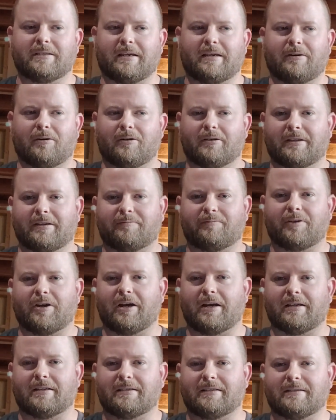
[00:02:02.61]
and all they've
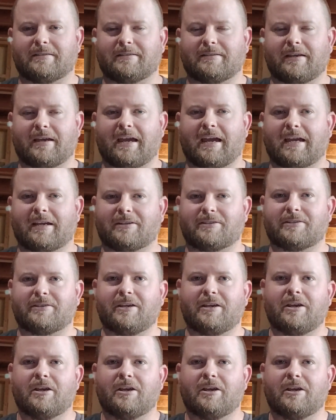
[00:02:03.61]
got is the Hags